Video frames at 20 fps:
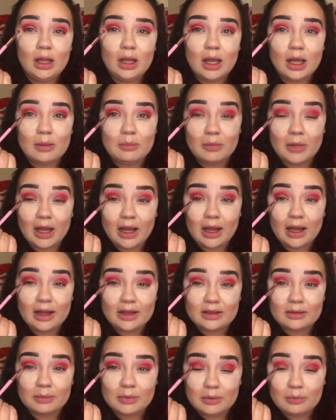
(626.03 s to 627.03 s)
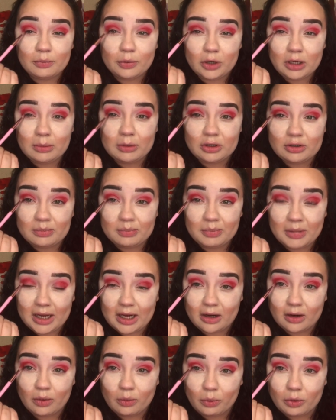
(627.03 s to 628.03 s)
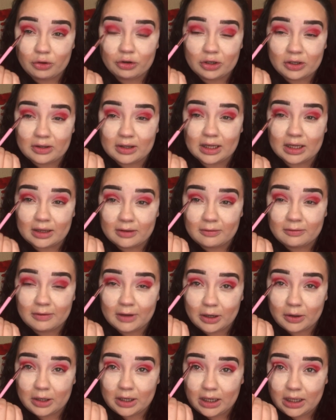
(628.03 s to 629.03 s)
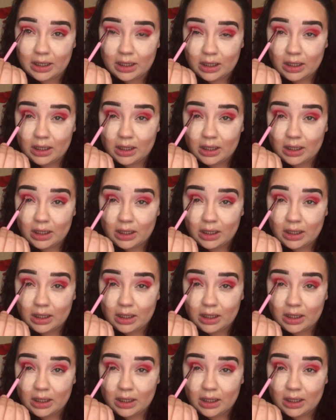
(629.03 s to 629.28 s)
And my eyes have been pretty much bare or just like a very